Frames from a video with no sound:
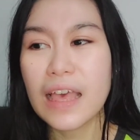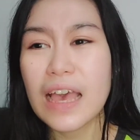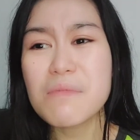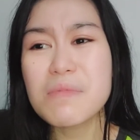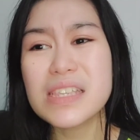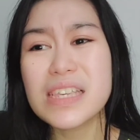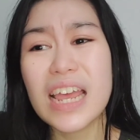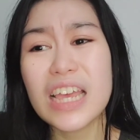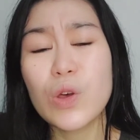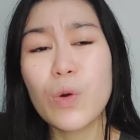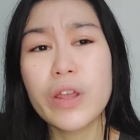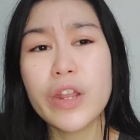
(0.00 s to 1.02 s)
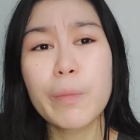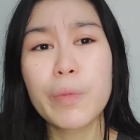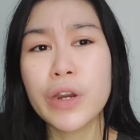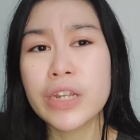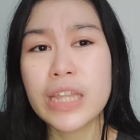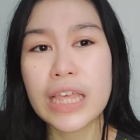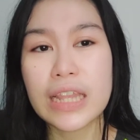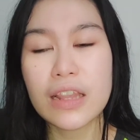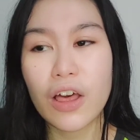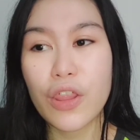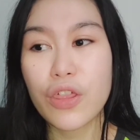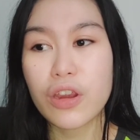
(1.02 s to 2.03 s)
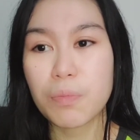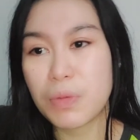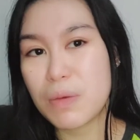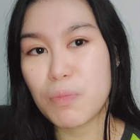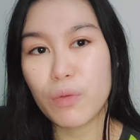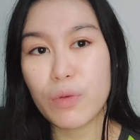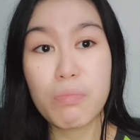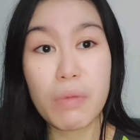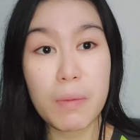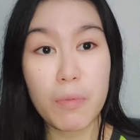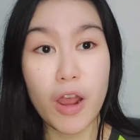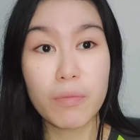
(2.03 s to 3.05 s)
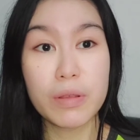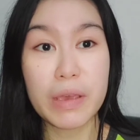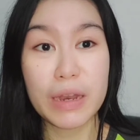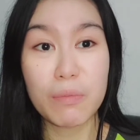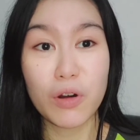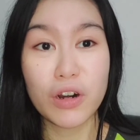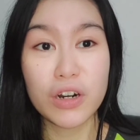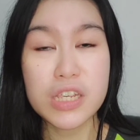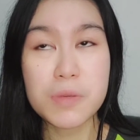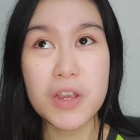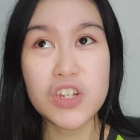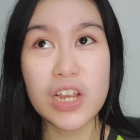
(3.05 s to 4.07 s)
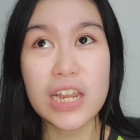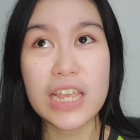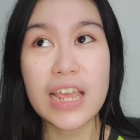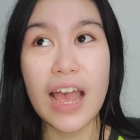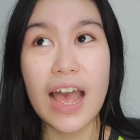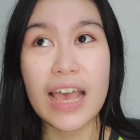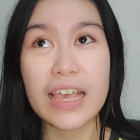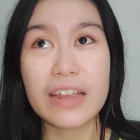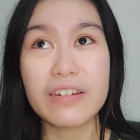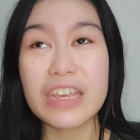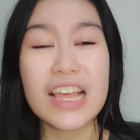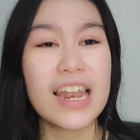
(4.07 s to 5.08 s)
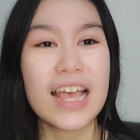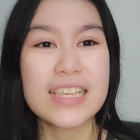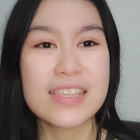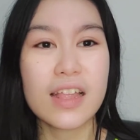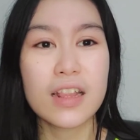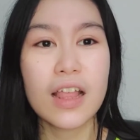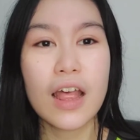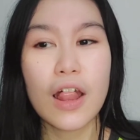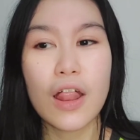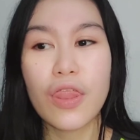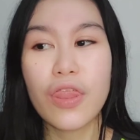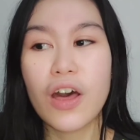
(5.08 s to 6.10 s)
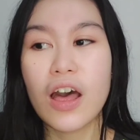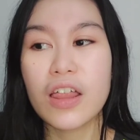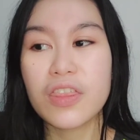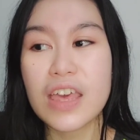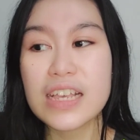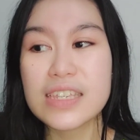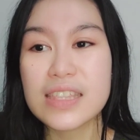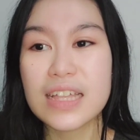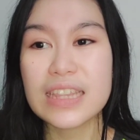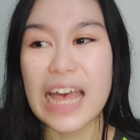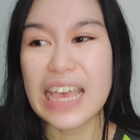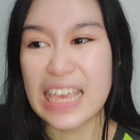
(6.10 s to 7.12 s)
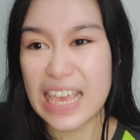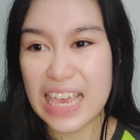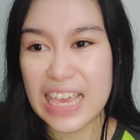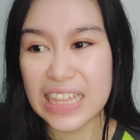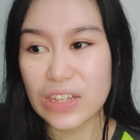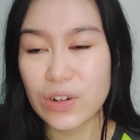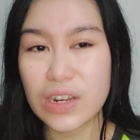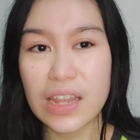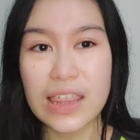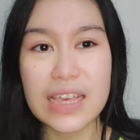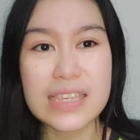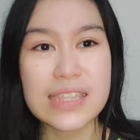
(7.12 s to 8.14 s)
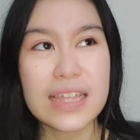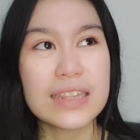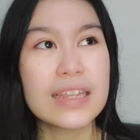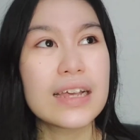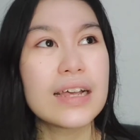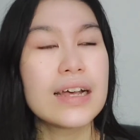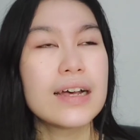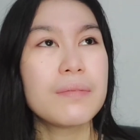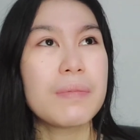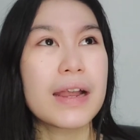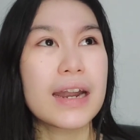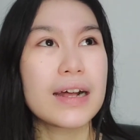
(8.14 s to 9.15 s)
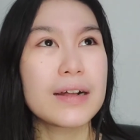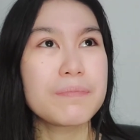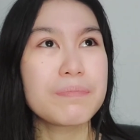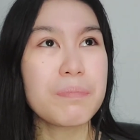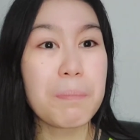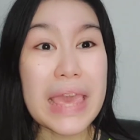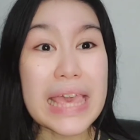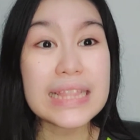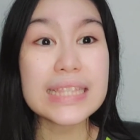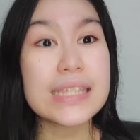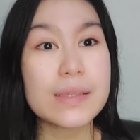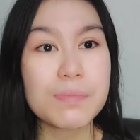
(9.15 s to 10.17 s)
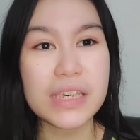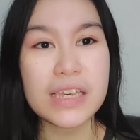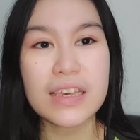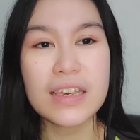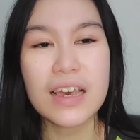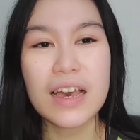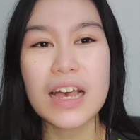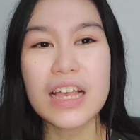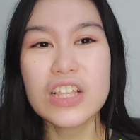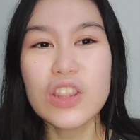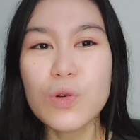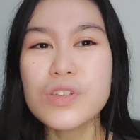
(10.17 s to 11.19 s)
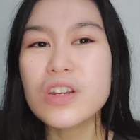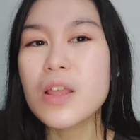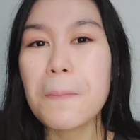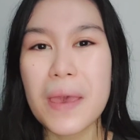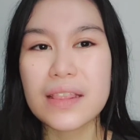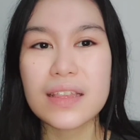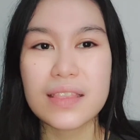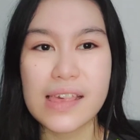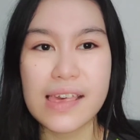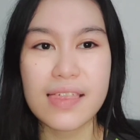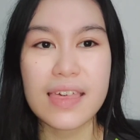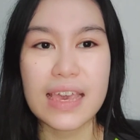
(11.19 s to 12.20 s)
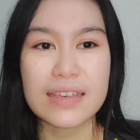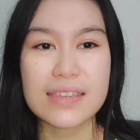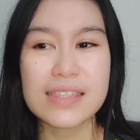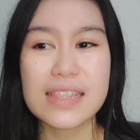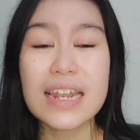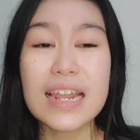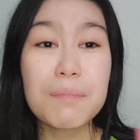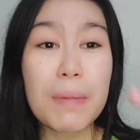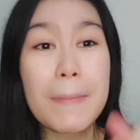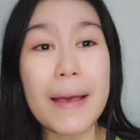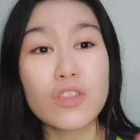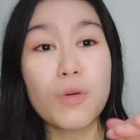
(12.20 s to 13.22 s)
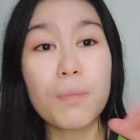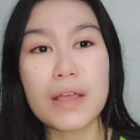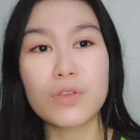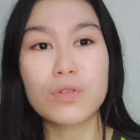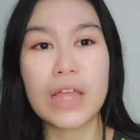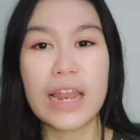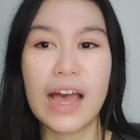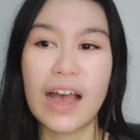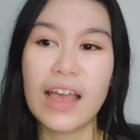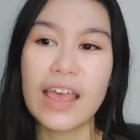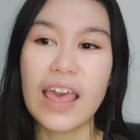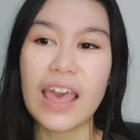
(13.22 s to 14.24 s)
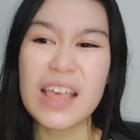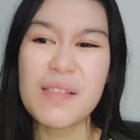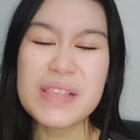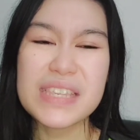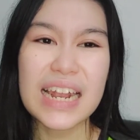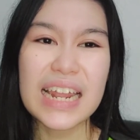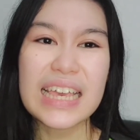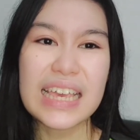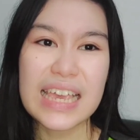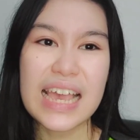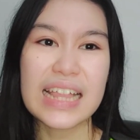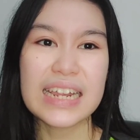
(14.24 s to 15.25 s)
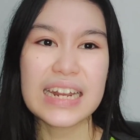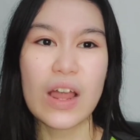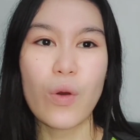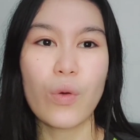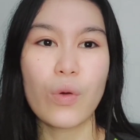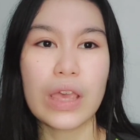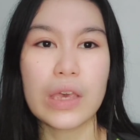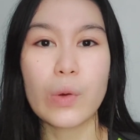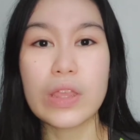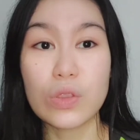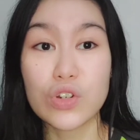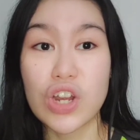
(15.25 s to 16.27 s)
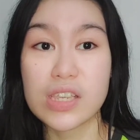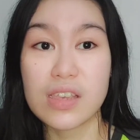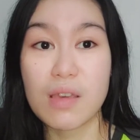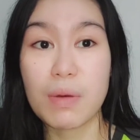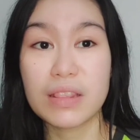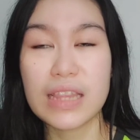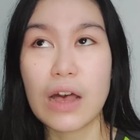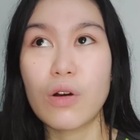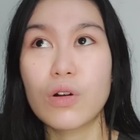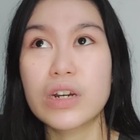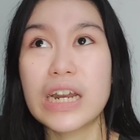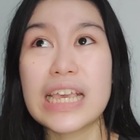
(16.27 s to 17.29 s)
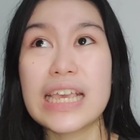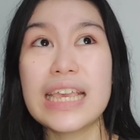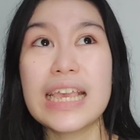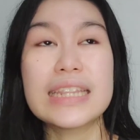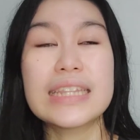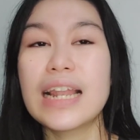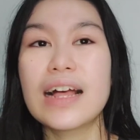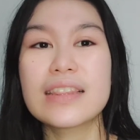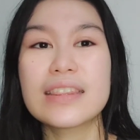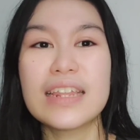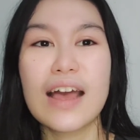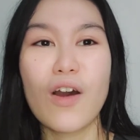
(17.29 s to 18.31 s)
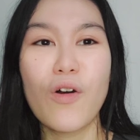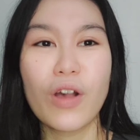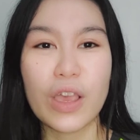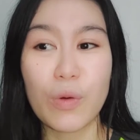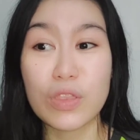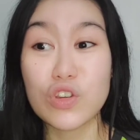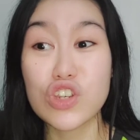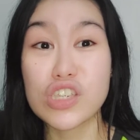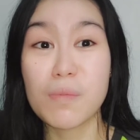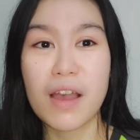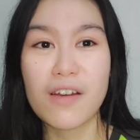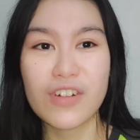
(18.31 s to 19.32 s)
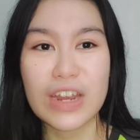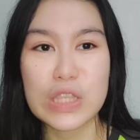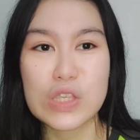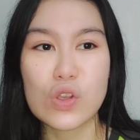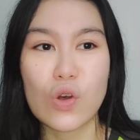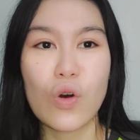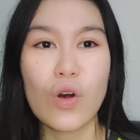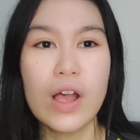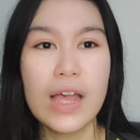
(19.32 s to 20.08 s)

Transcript: Minsan, I don't wanna burden other people with my problem anymore. Especially, I realize that the things that I hate or the things that parang pains me, those are the petty things na nagpapatong-patong na lang. And minsan, nahihiya na rin akong ikwento siya sa ibang tao or nahihiya na lang din akong ikwento siya sa mga friends ko.